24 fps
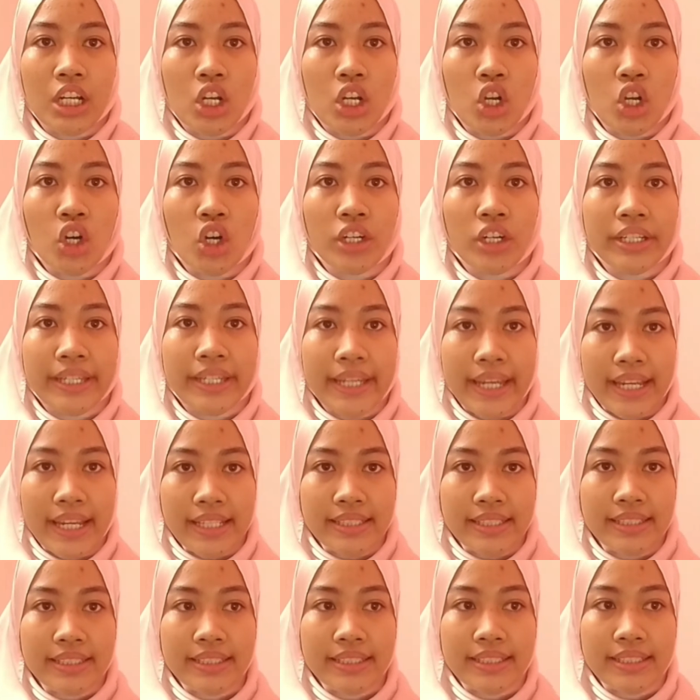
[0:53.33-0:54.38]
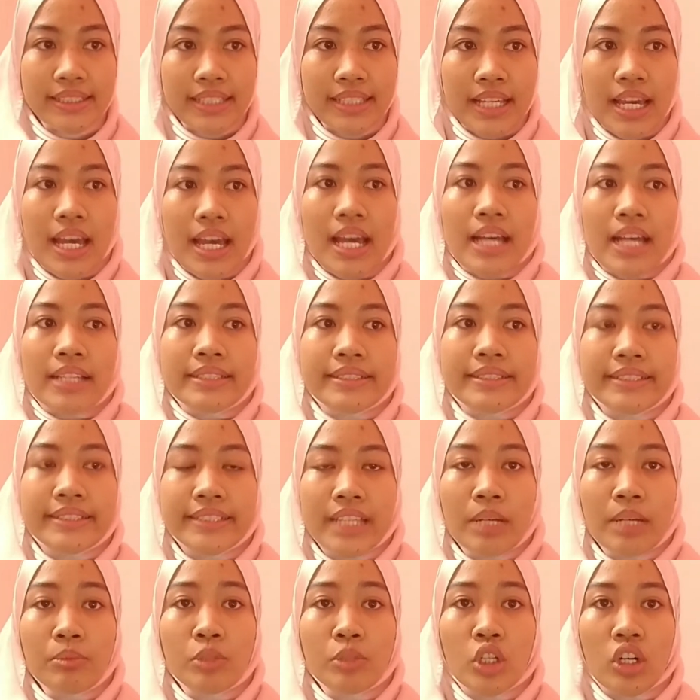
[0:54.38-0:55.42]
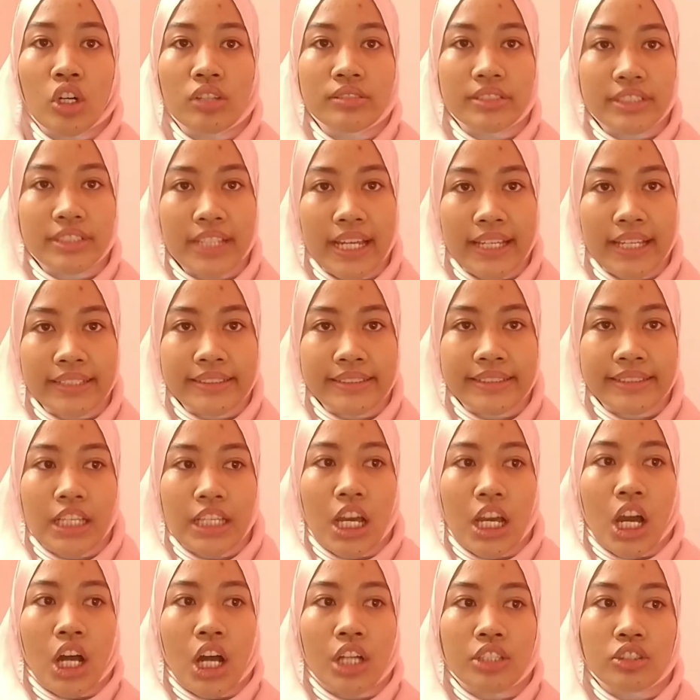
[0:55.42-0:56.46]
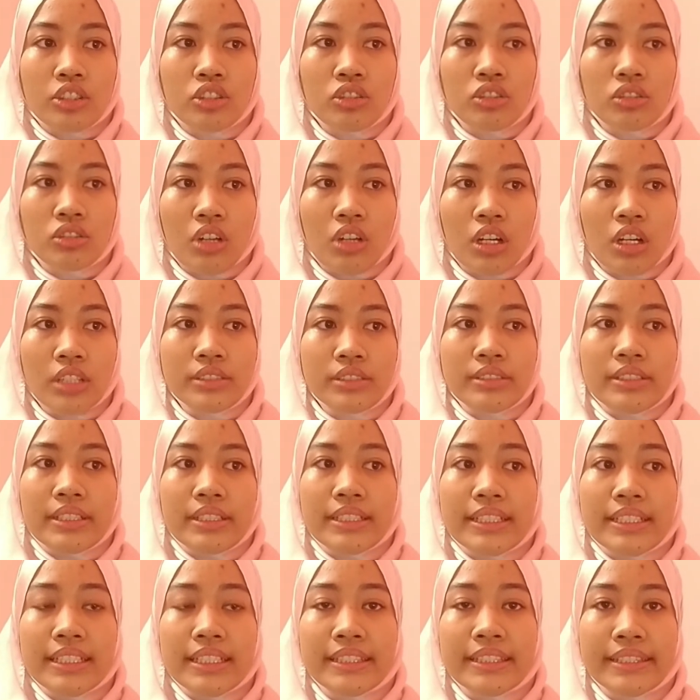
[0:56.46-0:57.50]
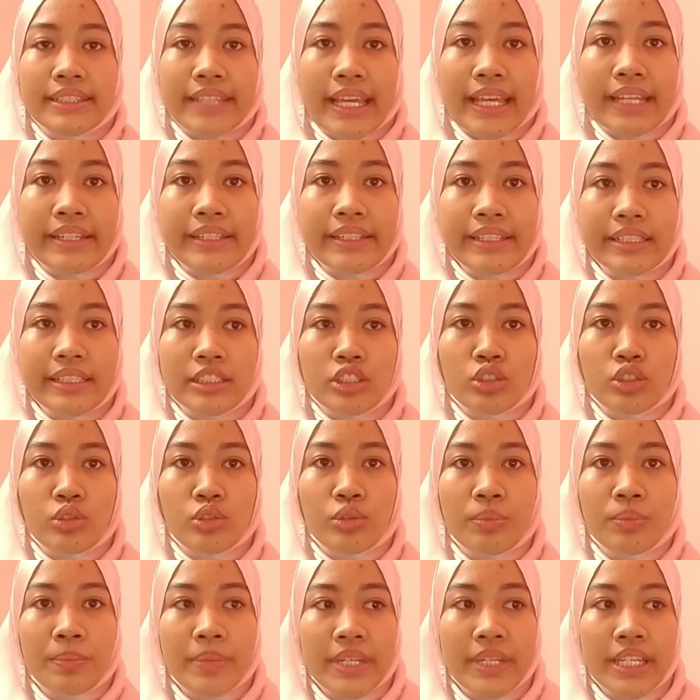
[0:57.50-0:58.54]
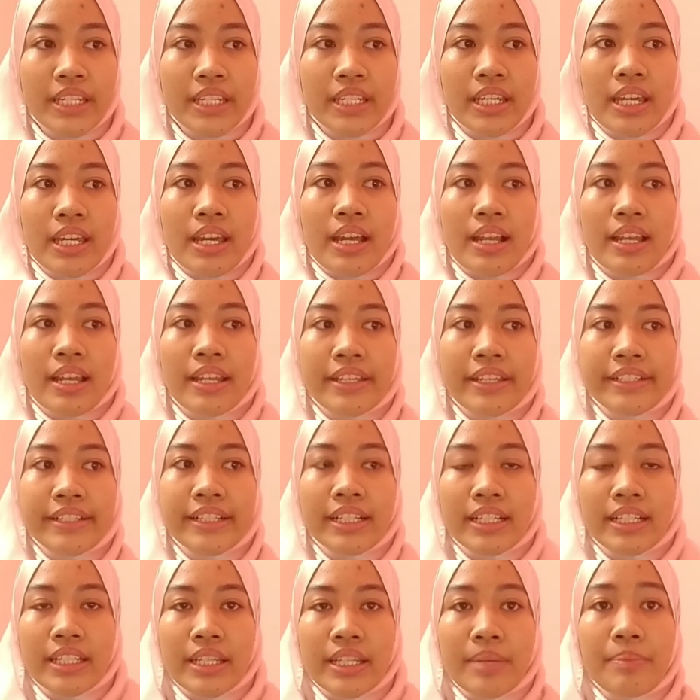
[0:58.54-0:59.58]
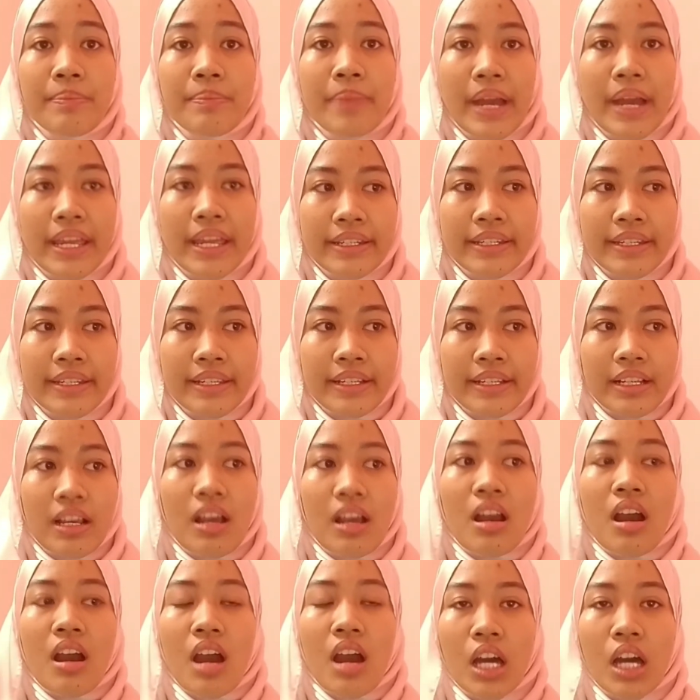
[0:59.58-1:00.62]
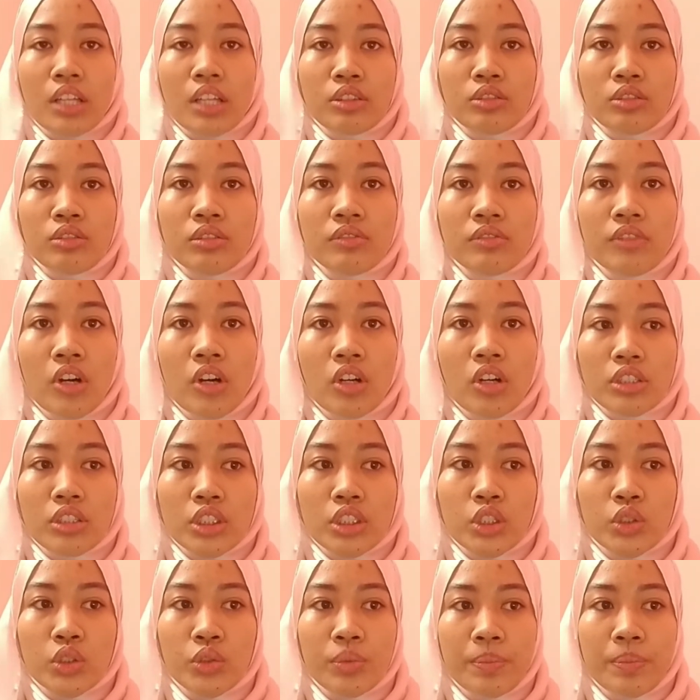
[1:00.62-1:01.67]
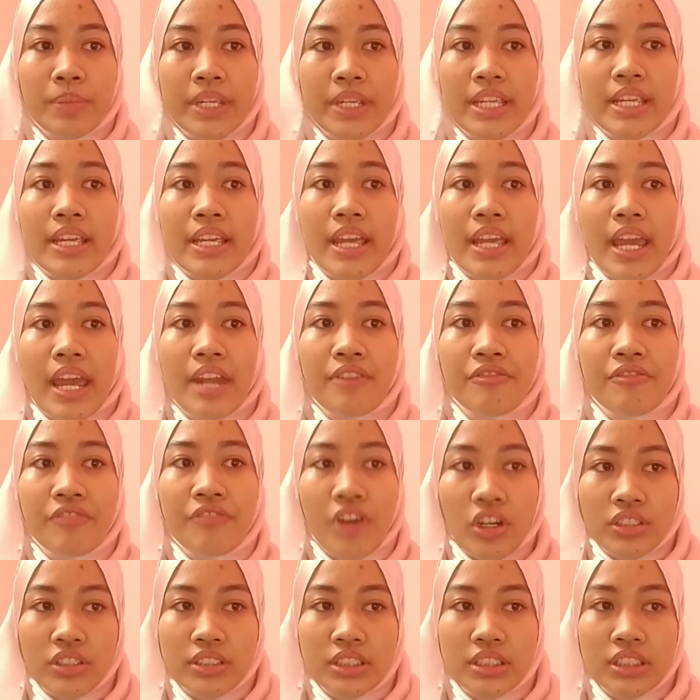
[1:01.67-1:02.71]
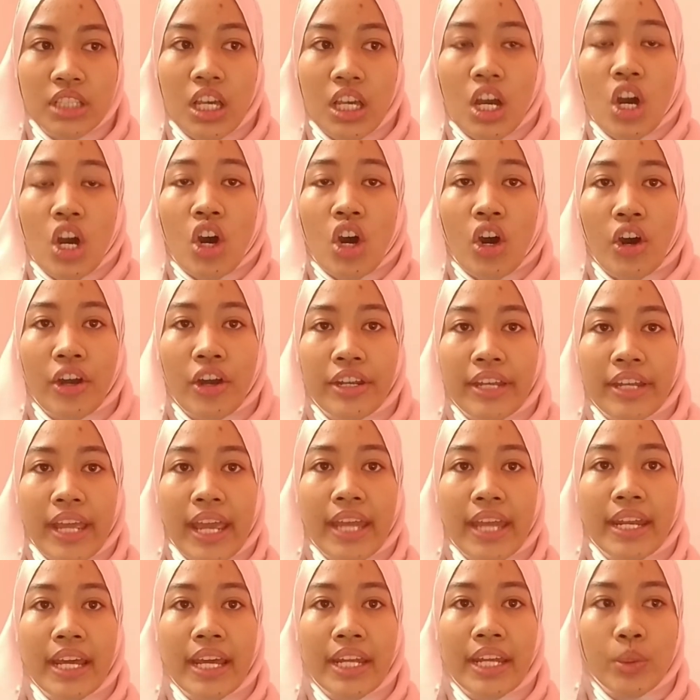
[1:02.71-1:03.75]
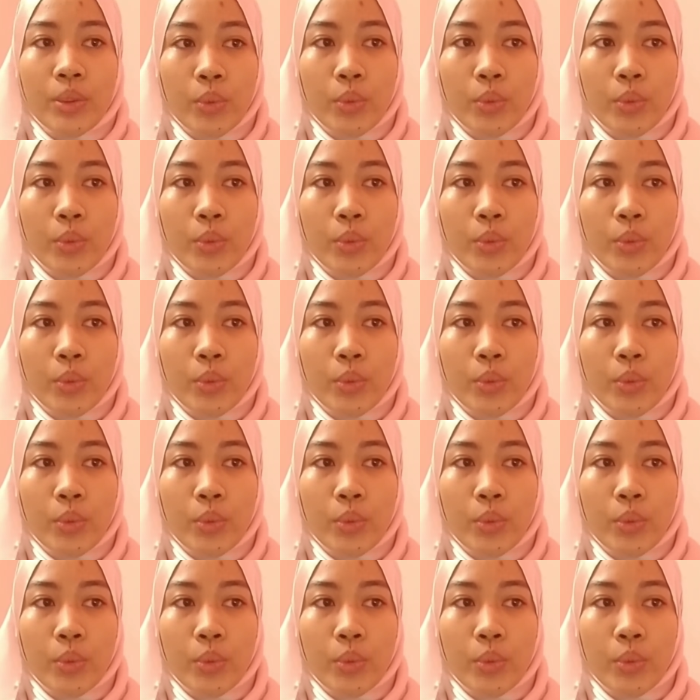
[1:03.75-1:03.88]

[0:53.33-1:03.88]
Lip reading: law case. Some contracts thought intended to be legally binding are provoked to be enforced. On another